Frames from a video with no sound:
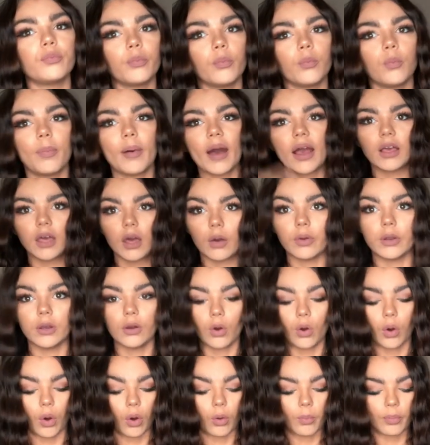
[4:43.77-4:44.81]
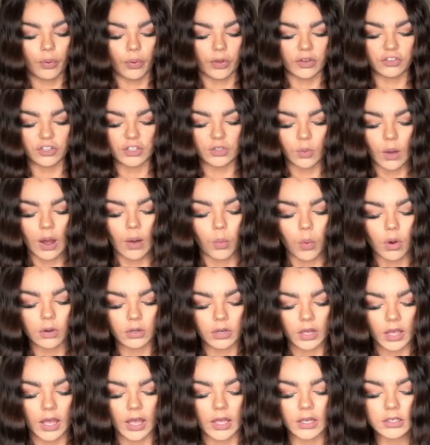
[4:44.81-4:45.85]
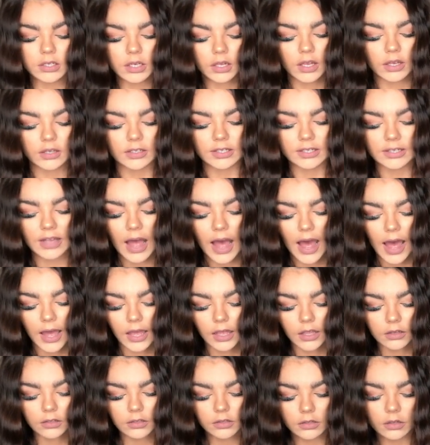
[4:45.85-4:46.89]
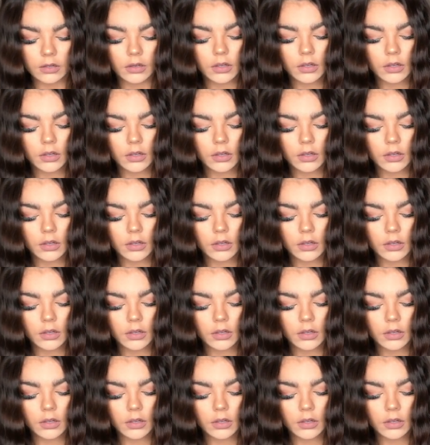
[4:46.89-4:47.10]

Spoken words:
by going up, which is what I wanted in size.